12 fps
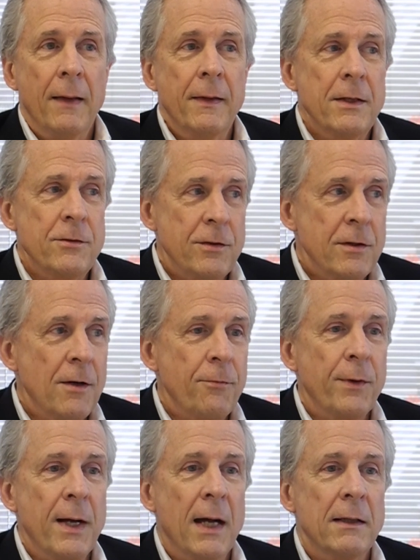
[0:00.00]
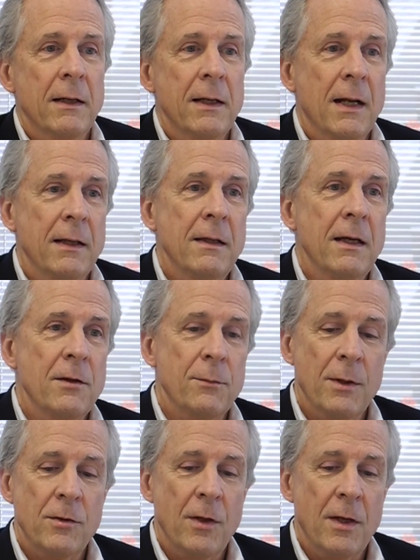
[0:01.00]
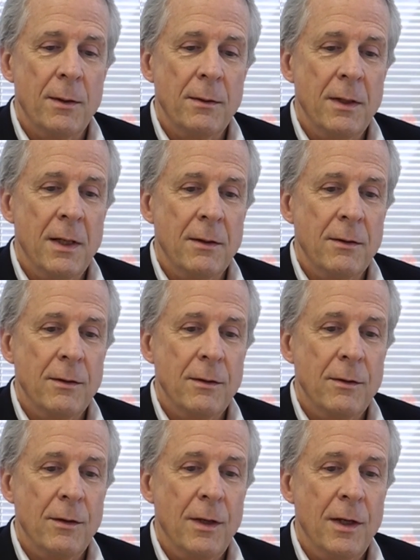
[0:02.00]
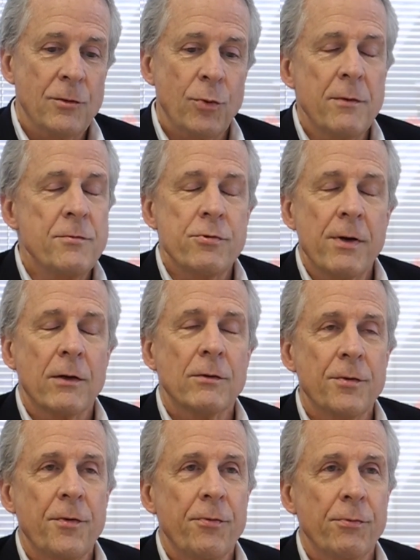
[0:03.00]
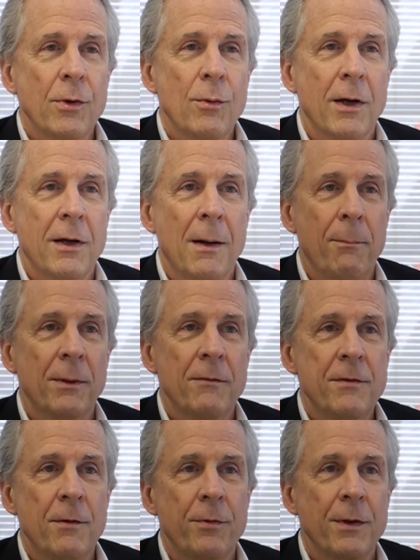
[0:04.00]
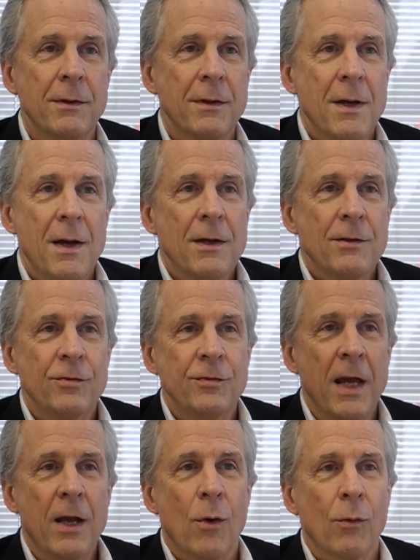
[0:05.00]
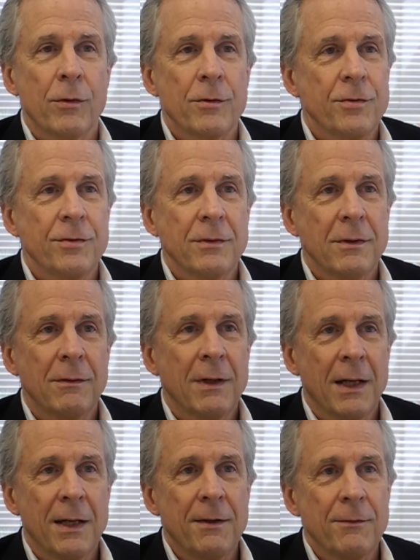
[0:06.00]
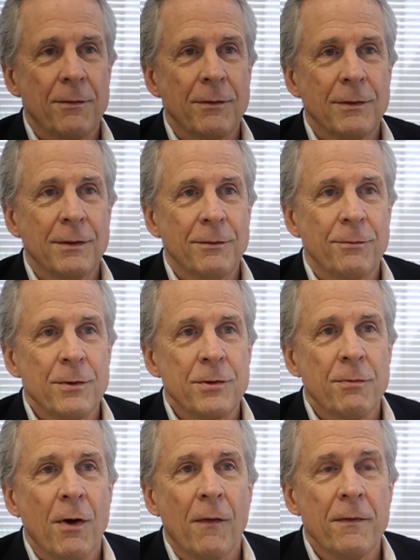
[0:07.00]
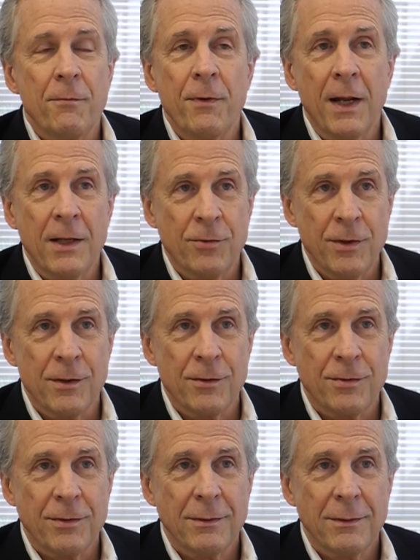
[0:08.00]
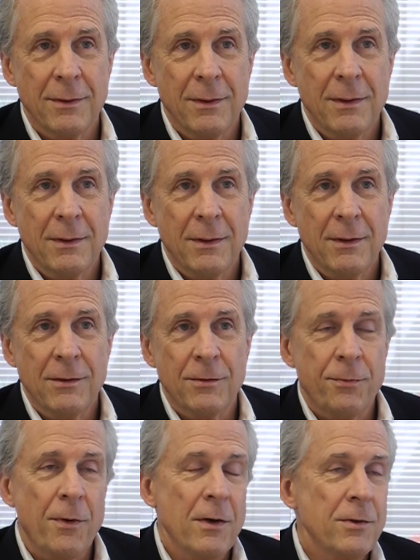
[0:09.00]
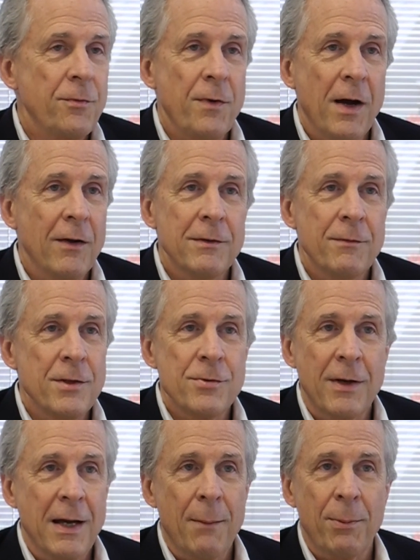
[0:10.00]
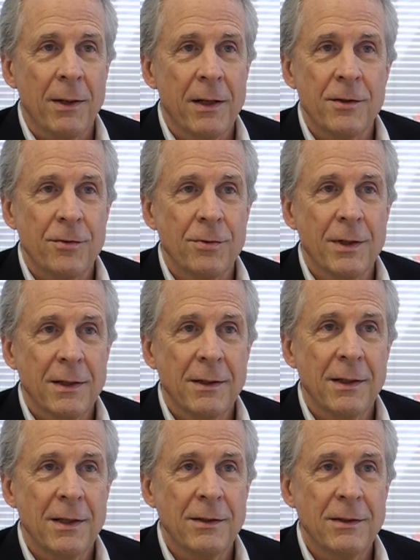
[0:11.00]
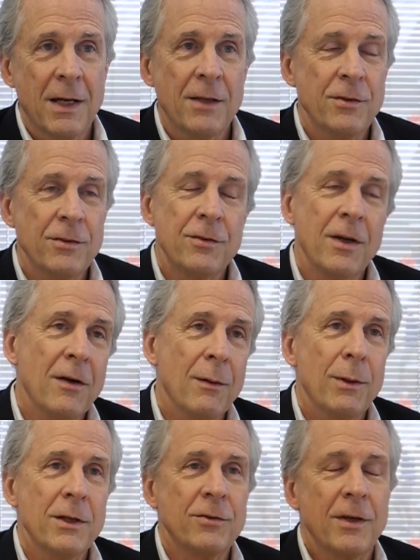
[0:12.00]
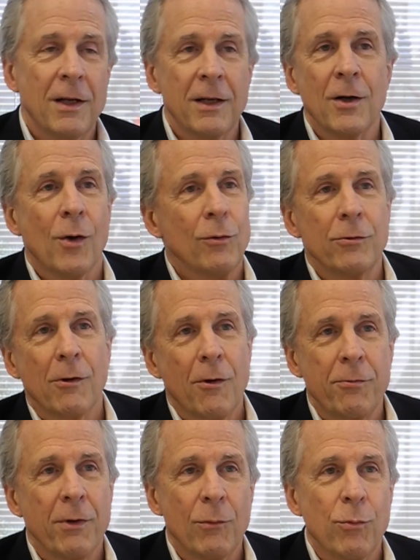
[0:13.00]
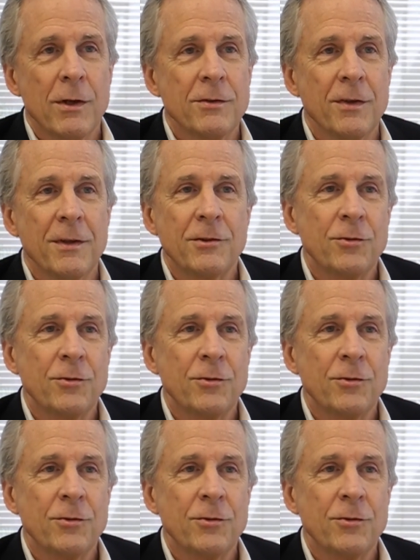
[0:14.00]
I think it's a tough reality, and I think it sort of trickles through a couple of different stakeholders, okay? First of all, the financiers. There's a forest fire in the venture capital industry, and yes, it's terrible, it's killing old growth redwoods and the